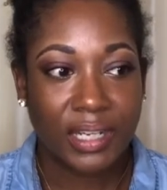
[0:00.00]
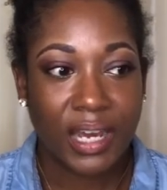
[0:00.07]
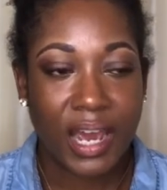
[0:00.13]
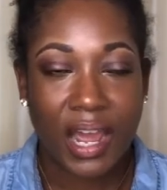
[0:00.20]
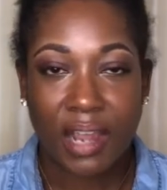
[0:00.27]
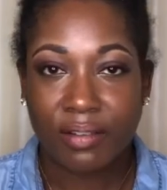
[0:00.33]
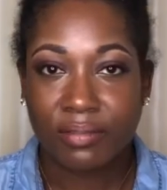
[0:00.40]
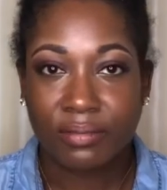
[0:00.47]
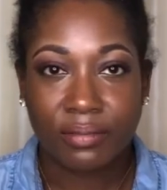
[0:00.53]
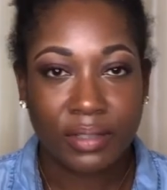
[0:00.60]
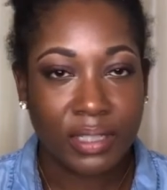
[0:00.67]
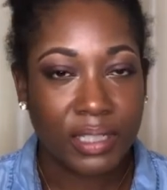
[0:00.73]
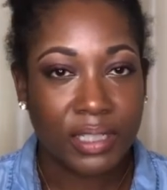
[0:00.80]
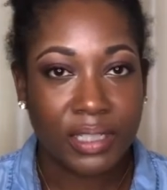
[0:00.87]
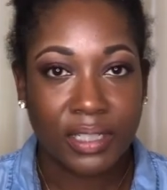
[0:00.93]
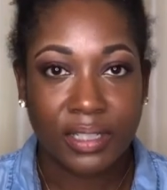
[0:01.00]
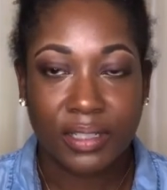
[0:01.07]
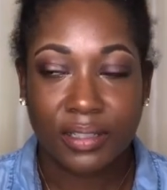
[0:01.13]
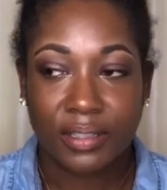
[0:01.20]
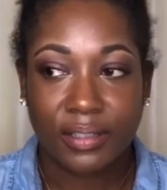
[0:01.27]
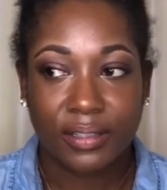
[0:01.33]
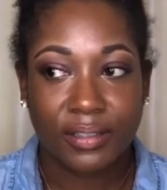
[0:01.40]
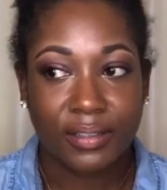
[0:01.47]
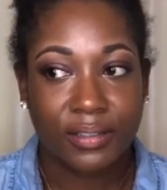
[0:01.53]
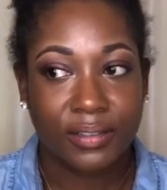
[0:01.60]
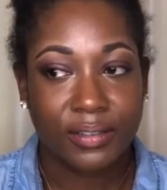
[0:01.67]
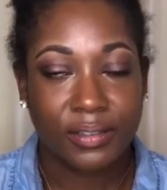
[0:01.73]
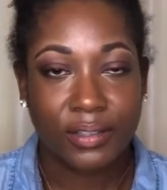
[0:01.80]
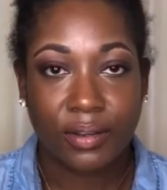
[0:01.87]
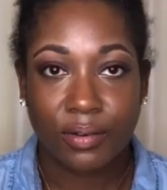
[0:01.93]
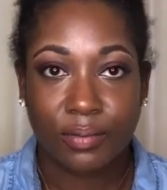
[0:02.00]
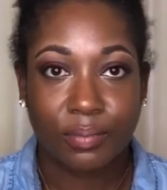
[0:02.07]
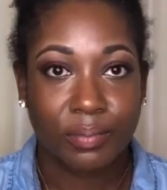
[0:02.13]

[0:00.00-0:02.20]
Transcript: I really don't,